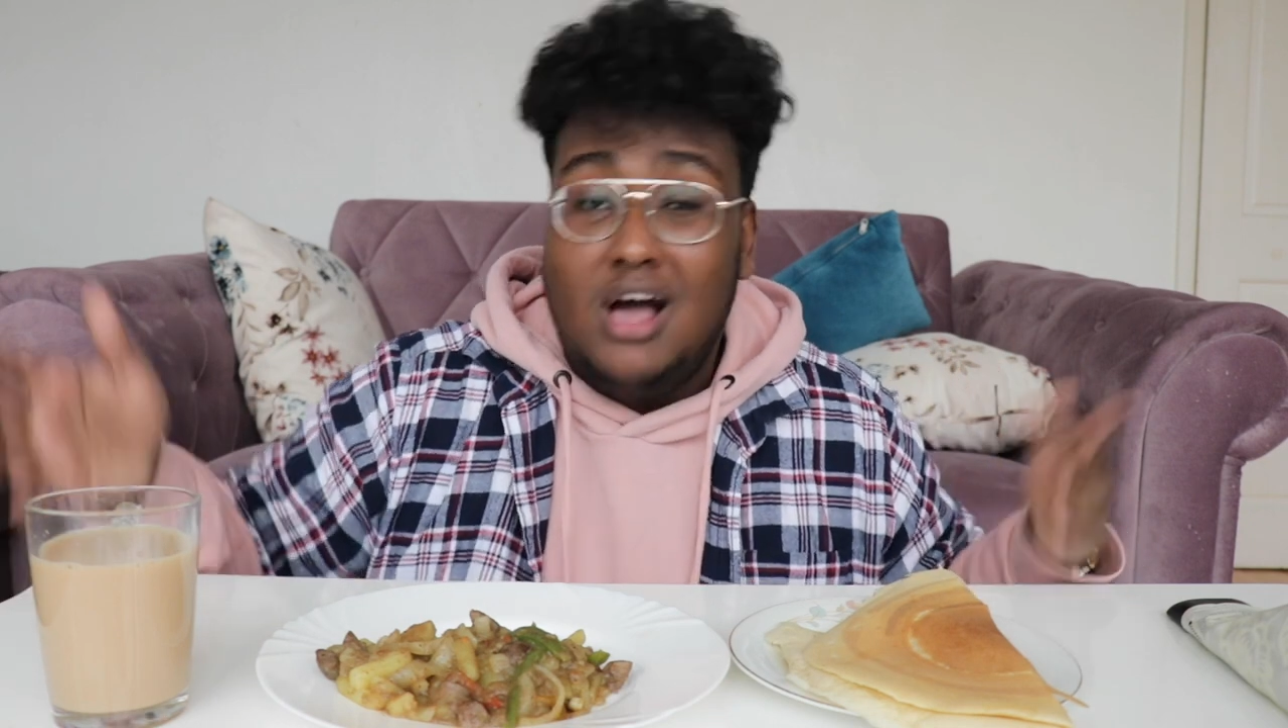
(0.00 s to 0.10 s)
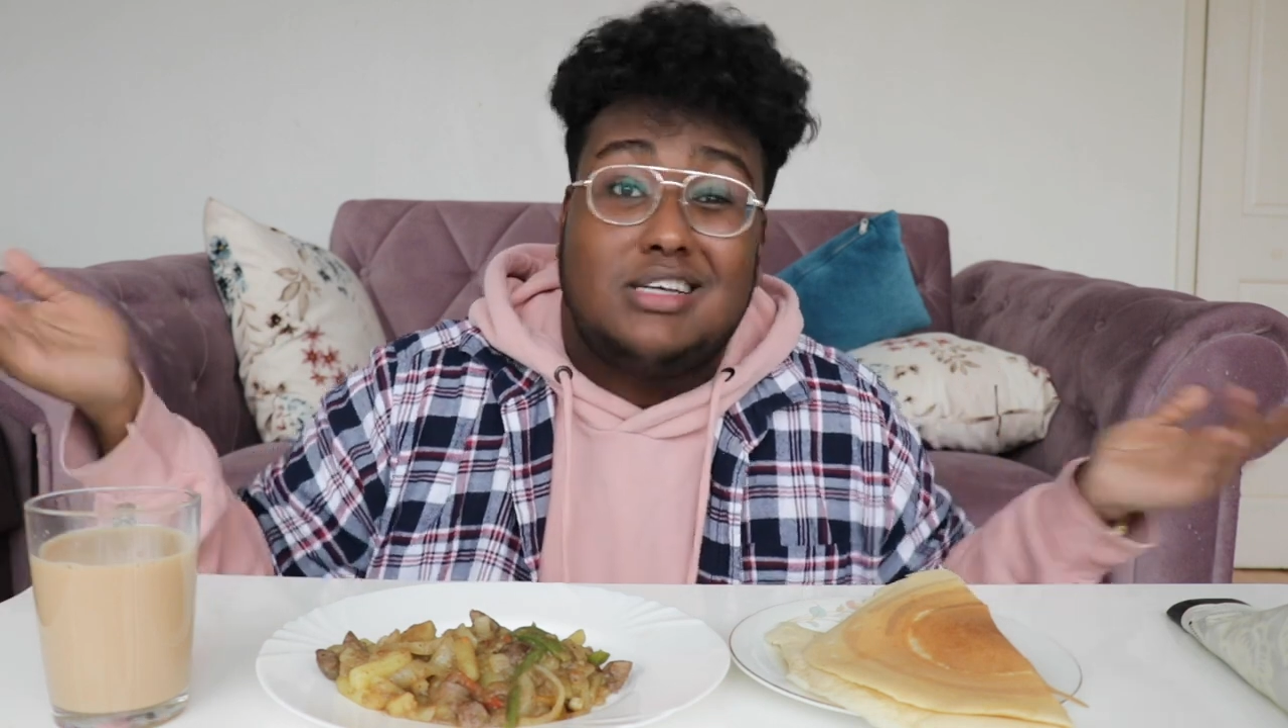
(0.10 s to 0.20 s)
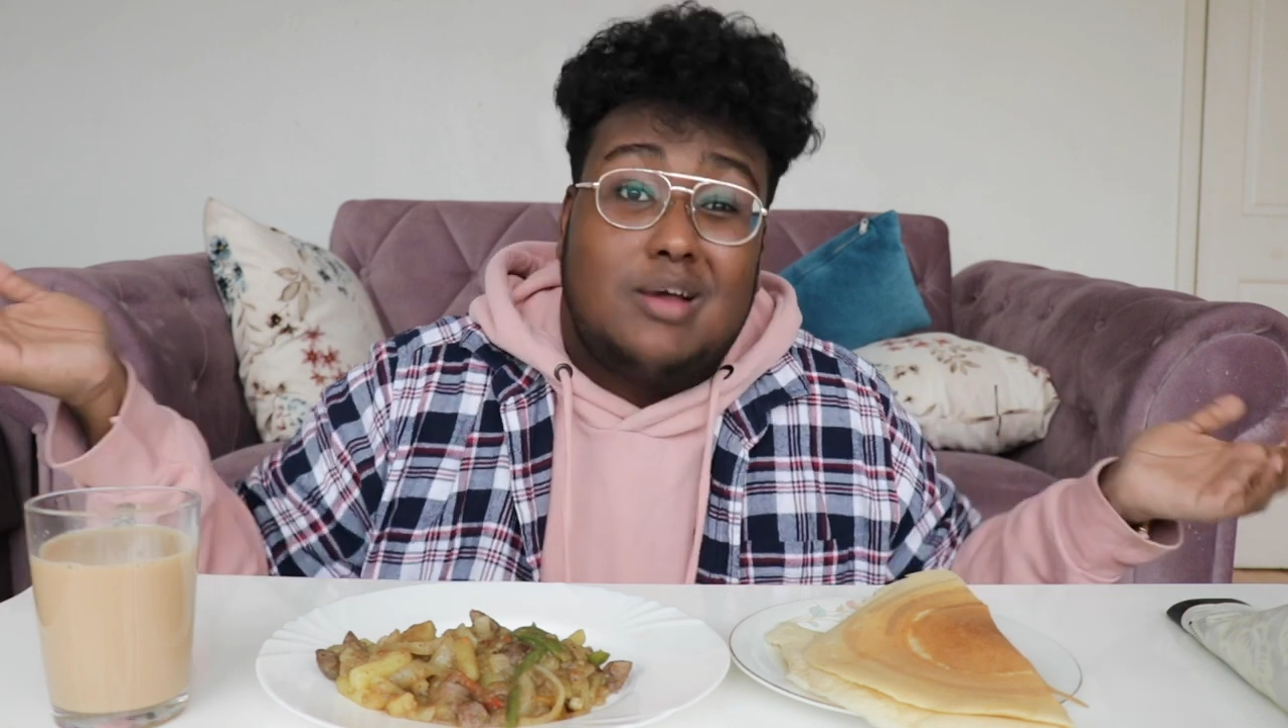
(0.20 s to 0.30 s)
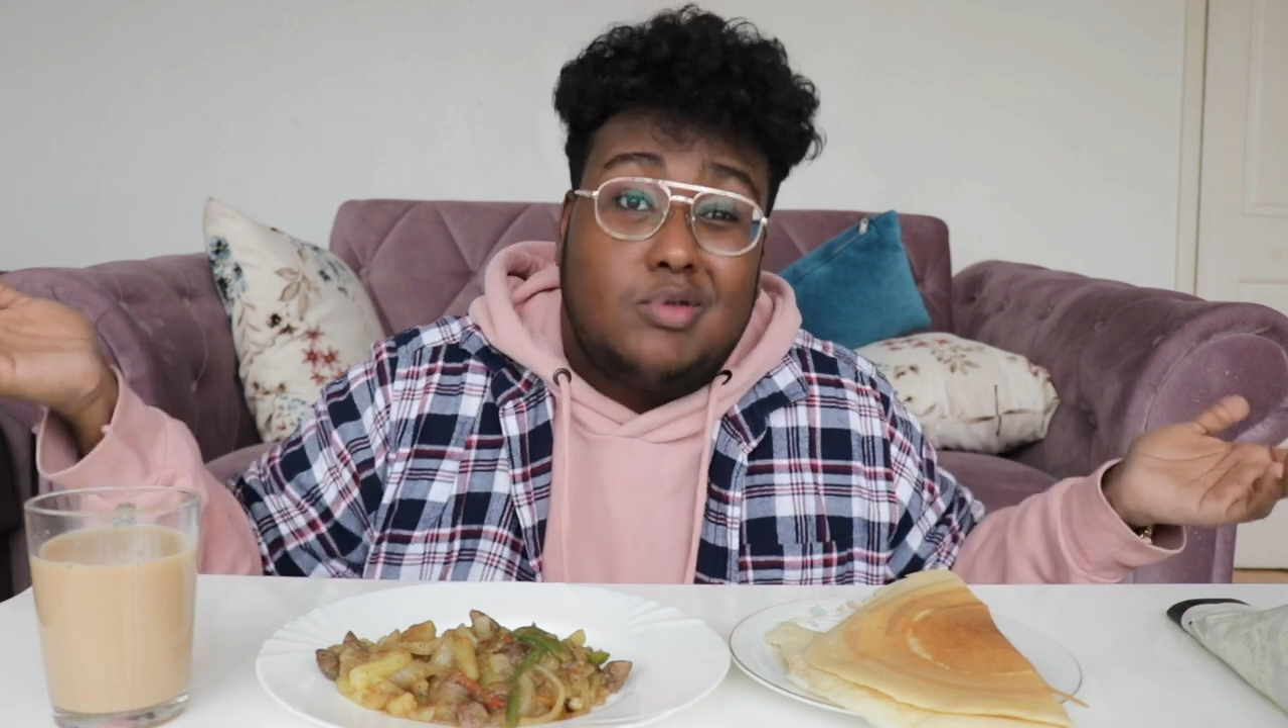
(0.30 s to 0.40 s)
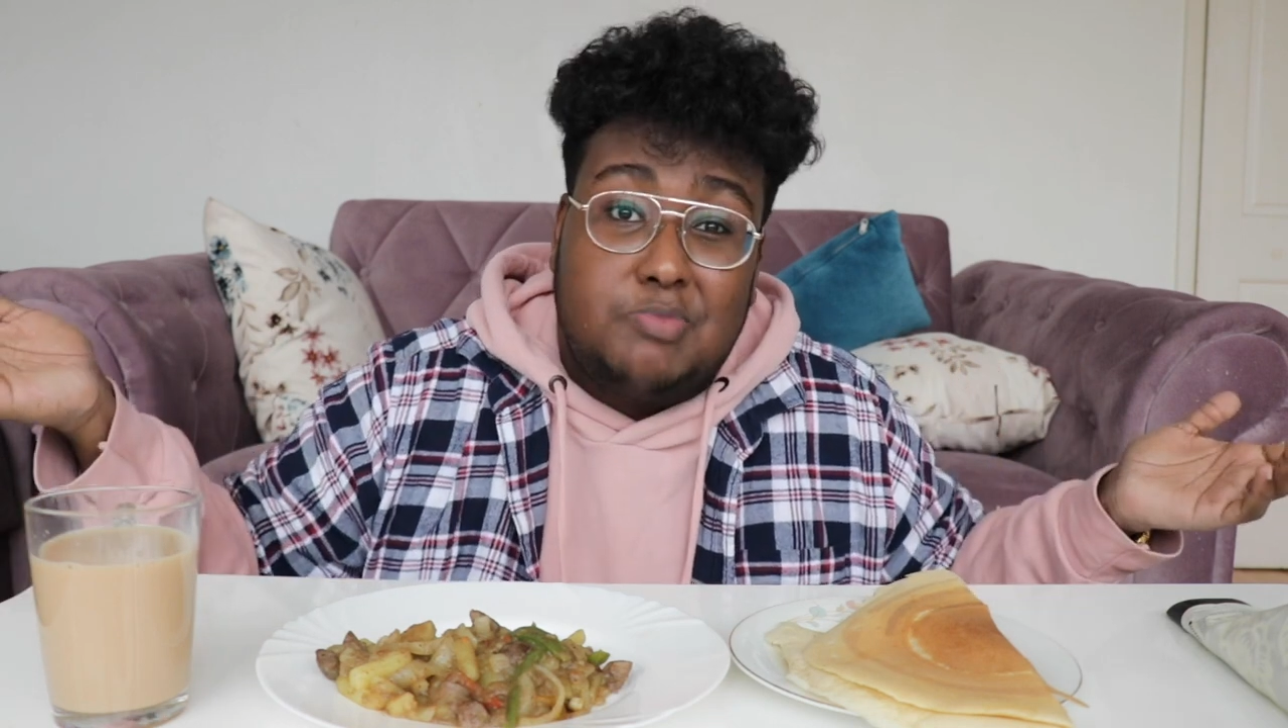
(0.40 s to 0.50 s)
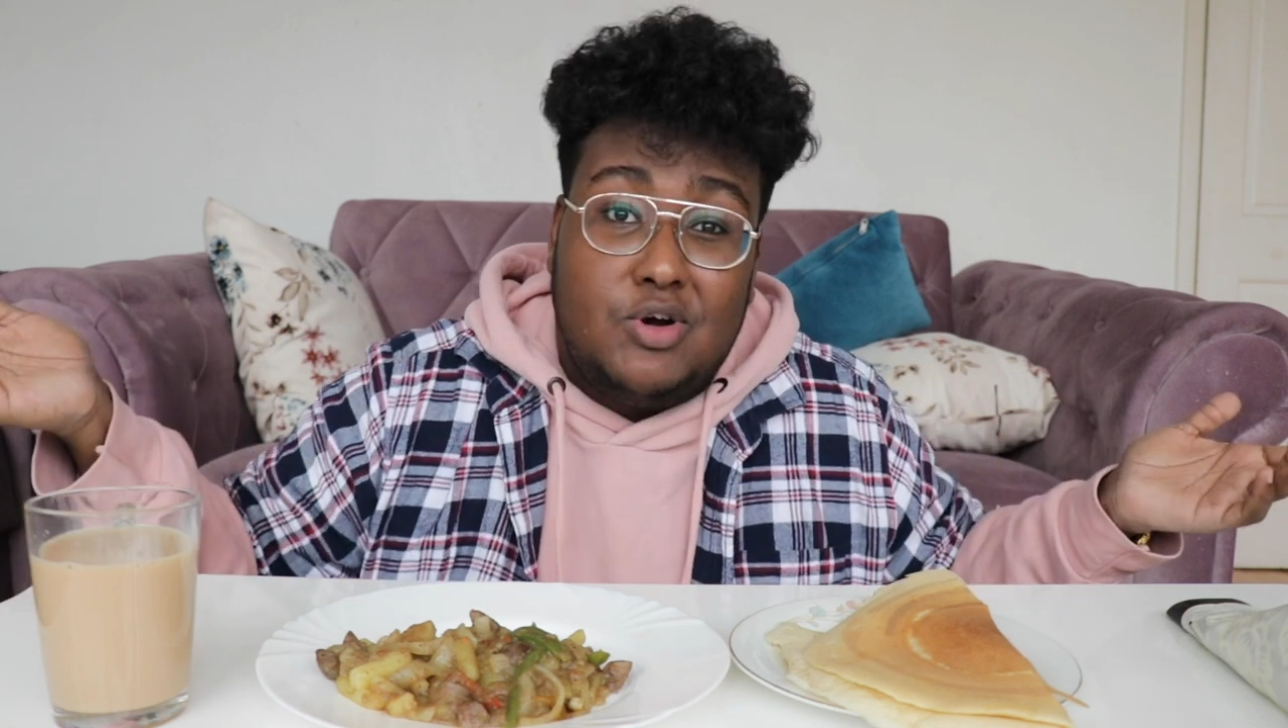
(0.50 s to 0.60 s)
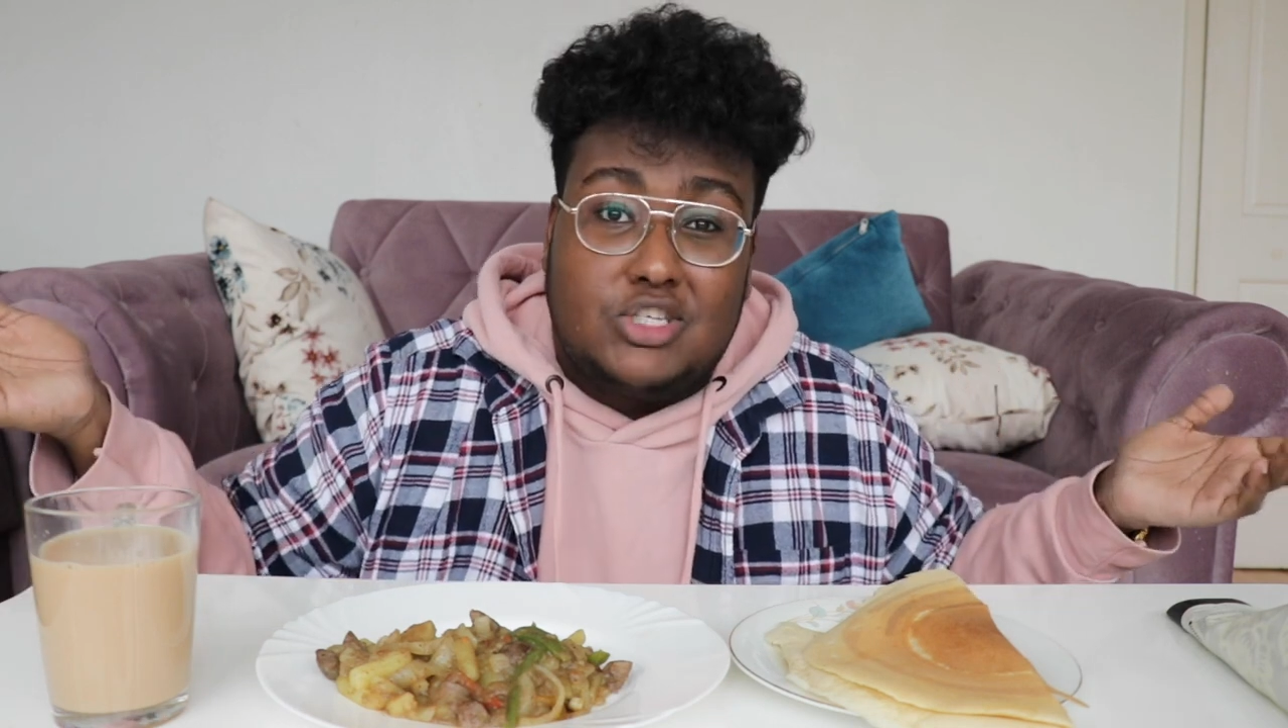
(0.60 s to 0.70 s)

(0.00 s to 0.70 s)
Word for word: because I was born